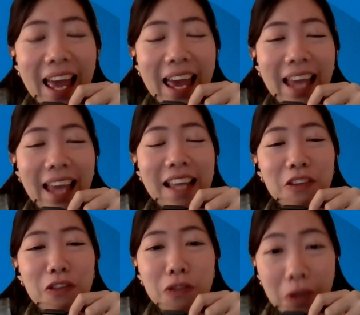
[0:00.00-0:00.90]

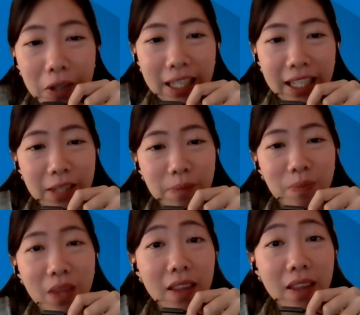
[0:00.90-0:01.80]
And thirdly,
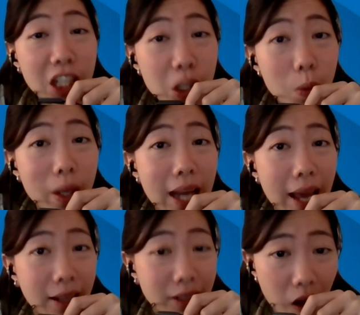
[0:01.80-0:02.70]
the UN
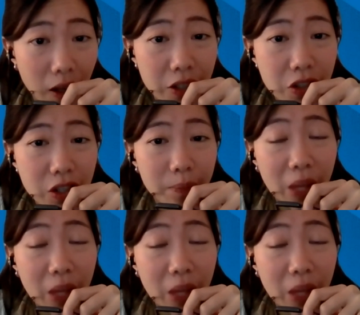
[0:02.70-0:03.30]
acknowledge